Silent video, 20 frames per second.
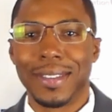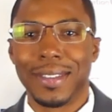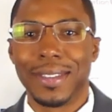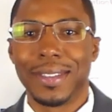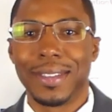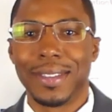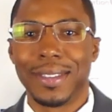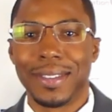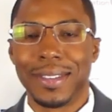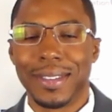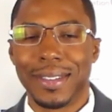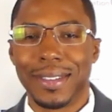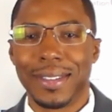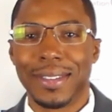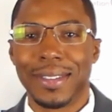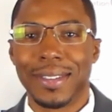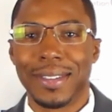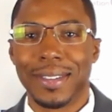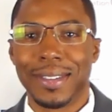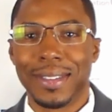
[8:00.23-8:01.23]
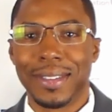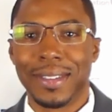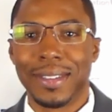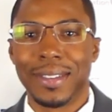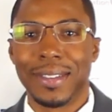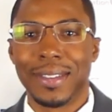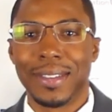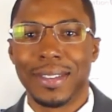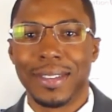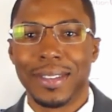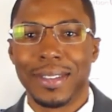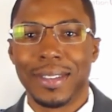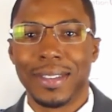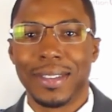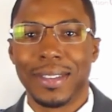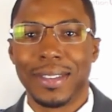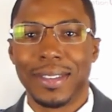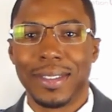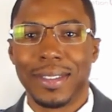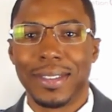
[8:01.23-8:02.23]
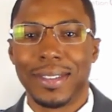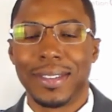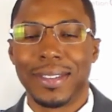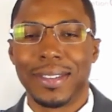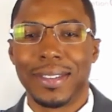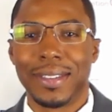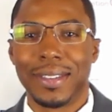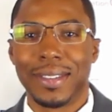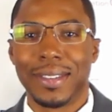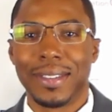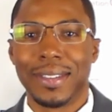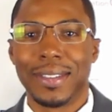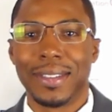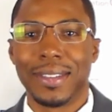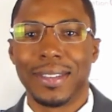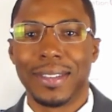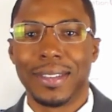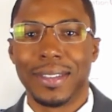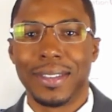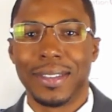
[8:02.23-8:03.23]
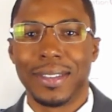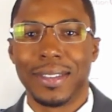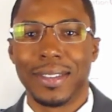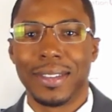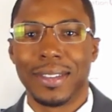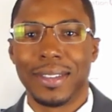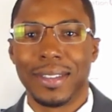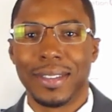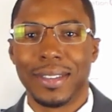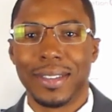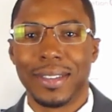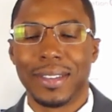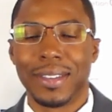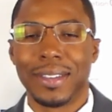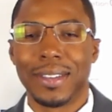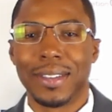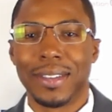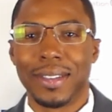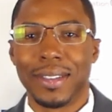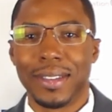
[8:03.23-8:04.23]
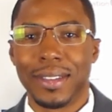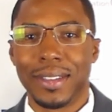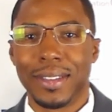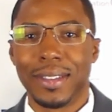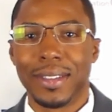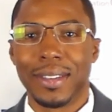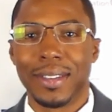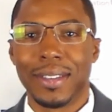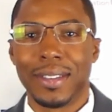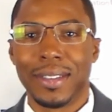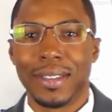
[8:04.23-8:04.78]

(not speaking)